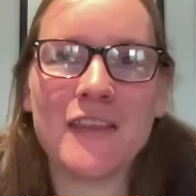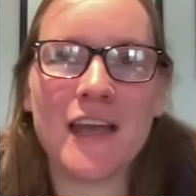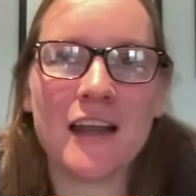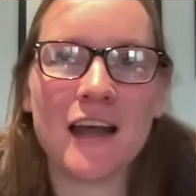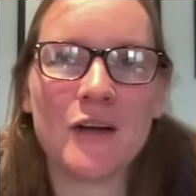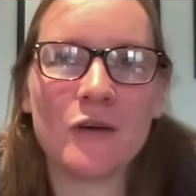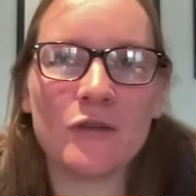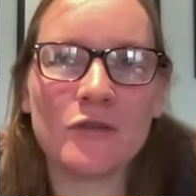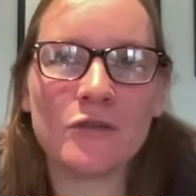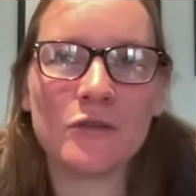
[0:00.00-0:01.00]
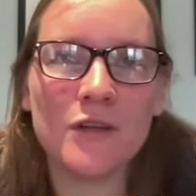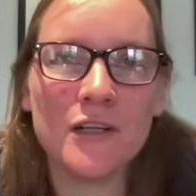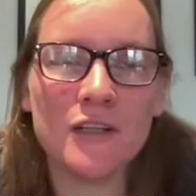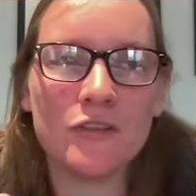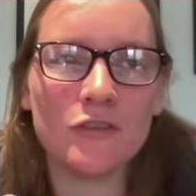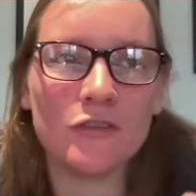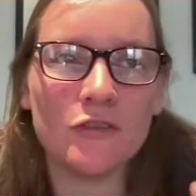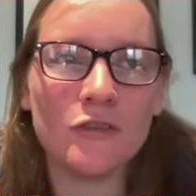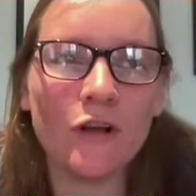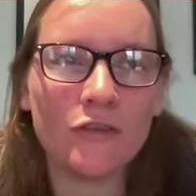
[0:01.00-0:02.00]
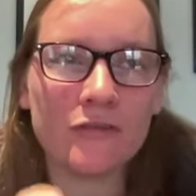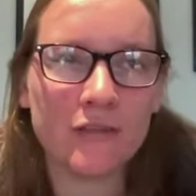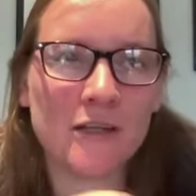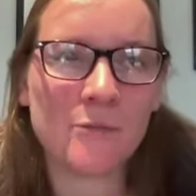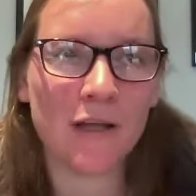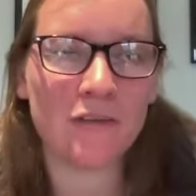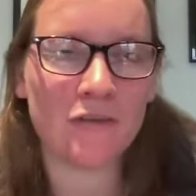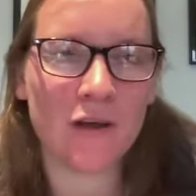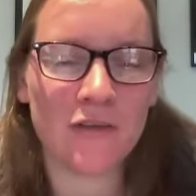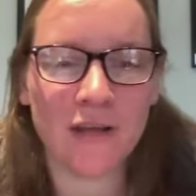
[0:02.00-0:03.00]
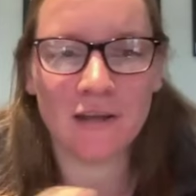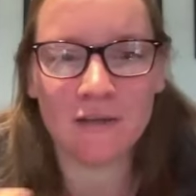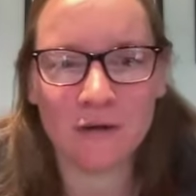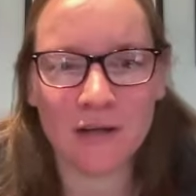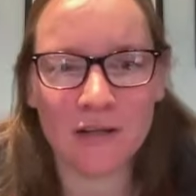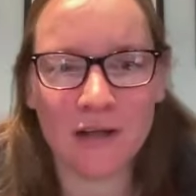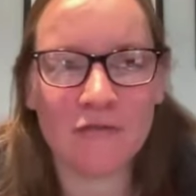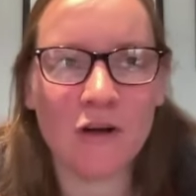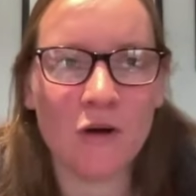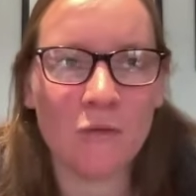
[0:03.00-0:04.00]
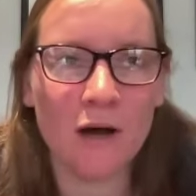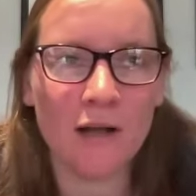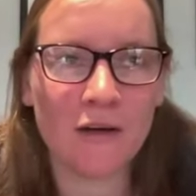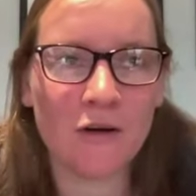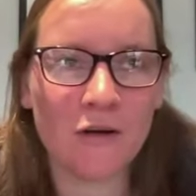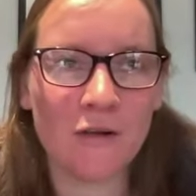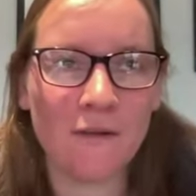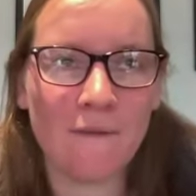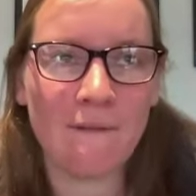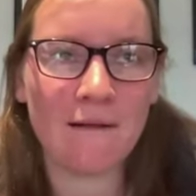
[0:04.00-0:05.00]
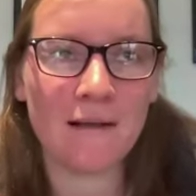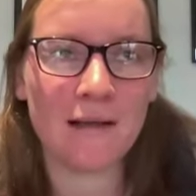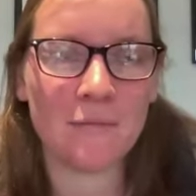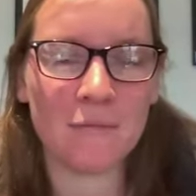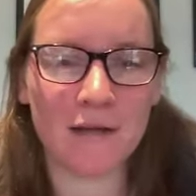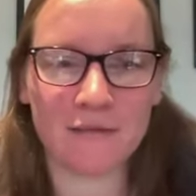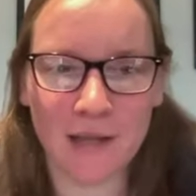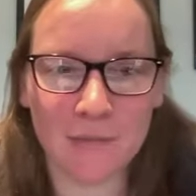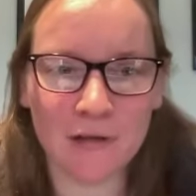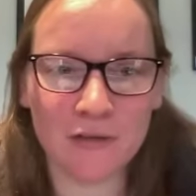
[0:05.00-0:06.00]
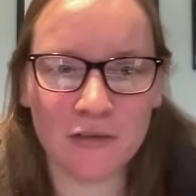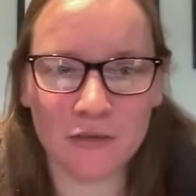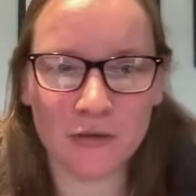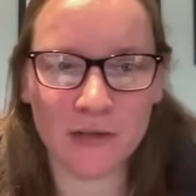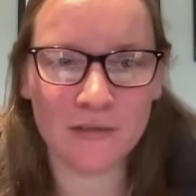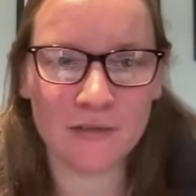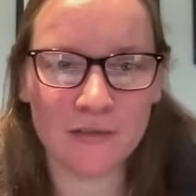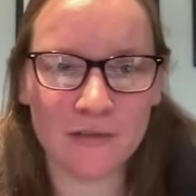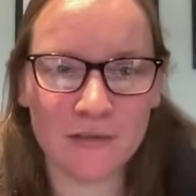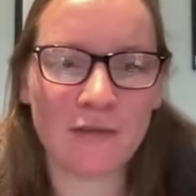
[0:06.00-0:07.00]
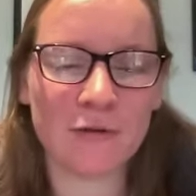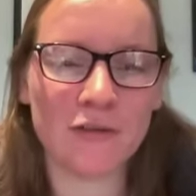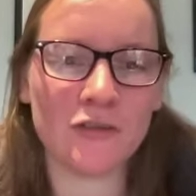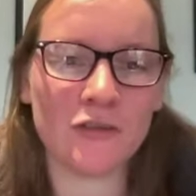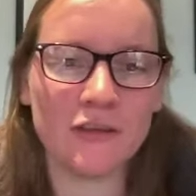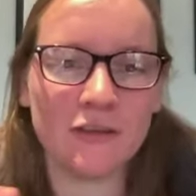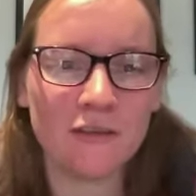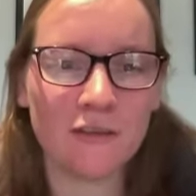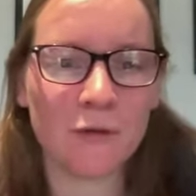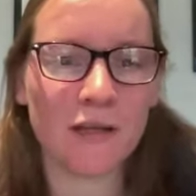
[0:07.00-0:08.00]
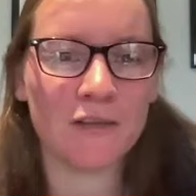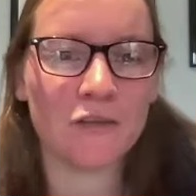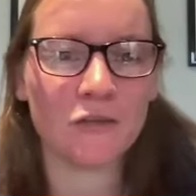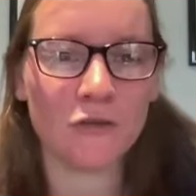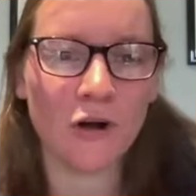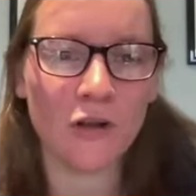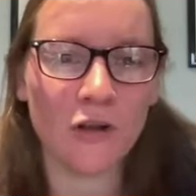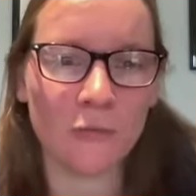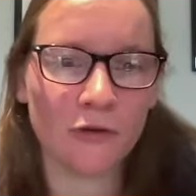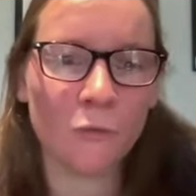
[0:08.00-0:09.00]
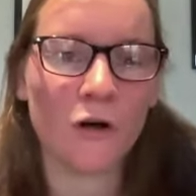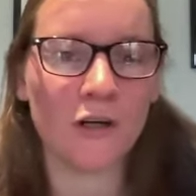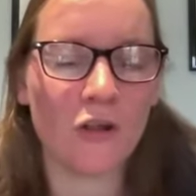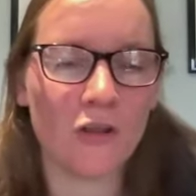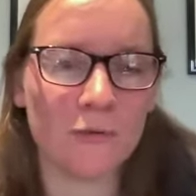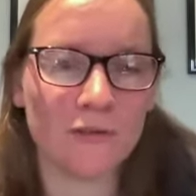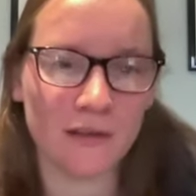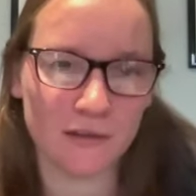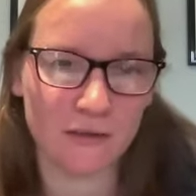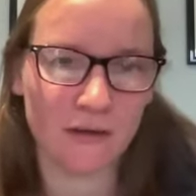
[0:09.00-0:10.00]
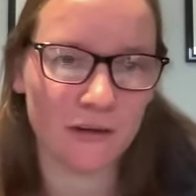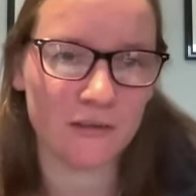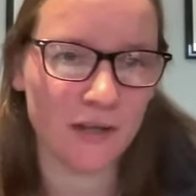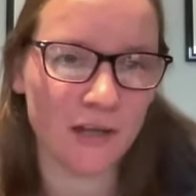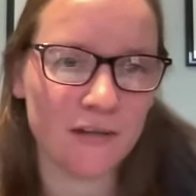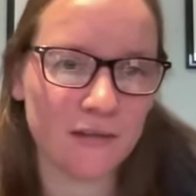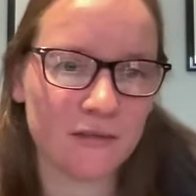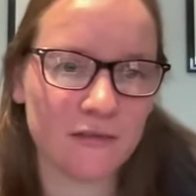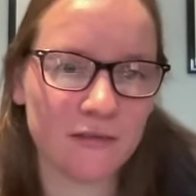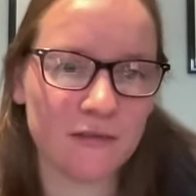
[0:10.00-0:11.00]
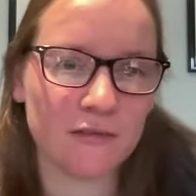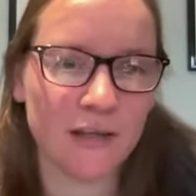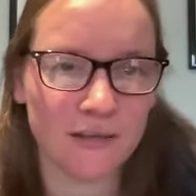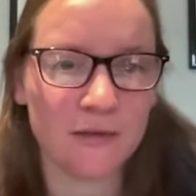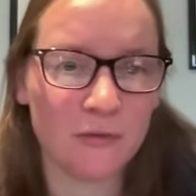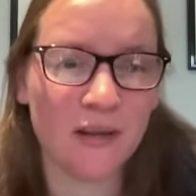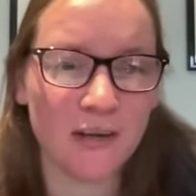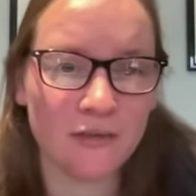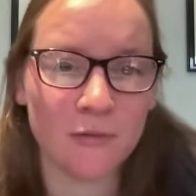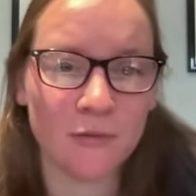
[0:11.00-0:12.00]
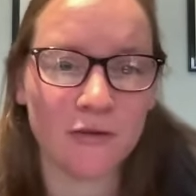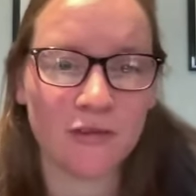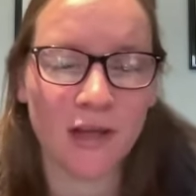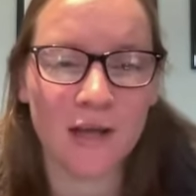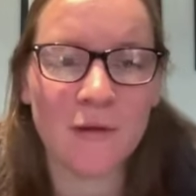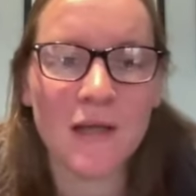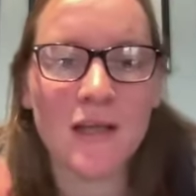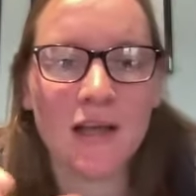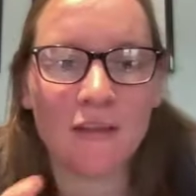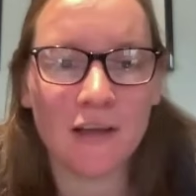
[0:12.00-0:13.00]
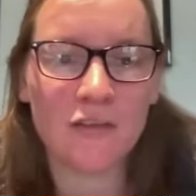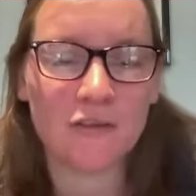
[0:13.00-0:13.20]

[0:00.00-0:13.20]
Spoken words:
then I also do lots of little bits throughout the So I've got what I call my 10-minute to-do list. So I have my to-do list and it's split into two columns, and one column is things that are going to take like a substantial amount of time. And the other